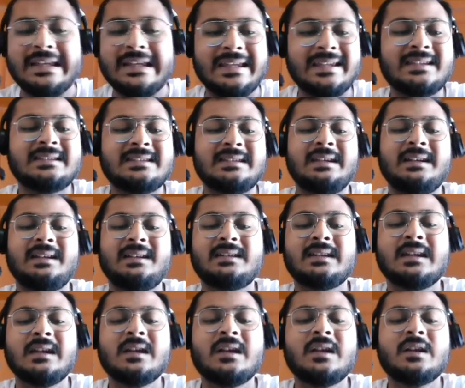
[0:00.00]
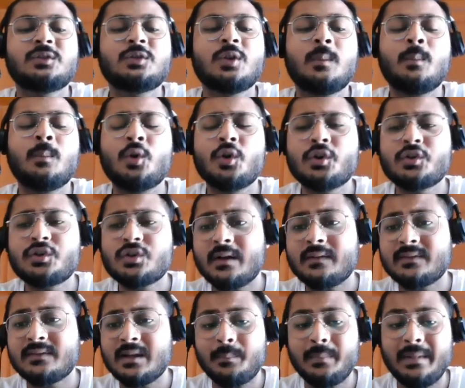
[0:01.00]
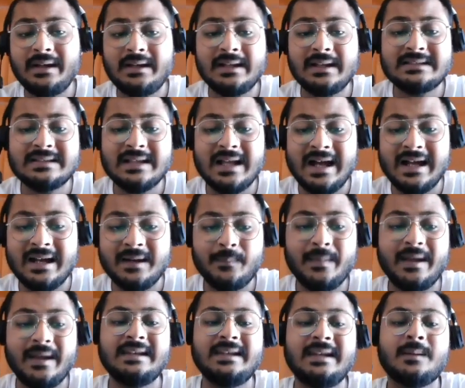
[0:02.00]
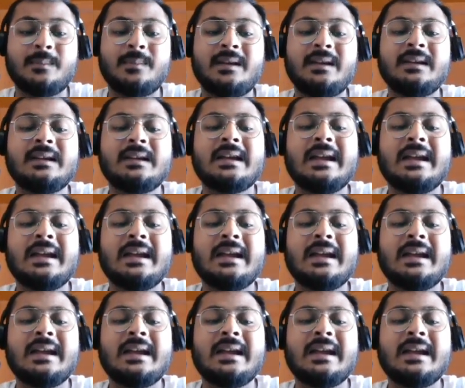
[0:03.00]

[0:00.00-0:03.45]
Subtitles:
thin sheets. So most of the metals are malleable.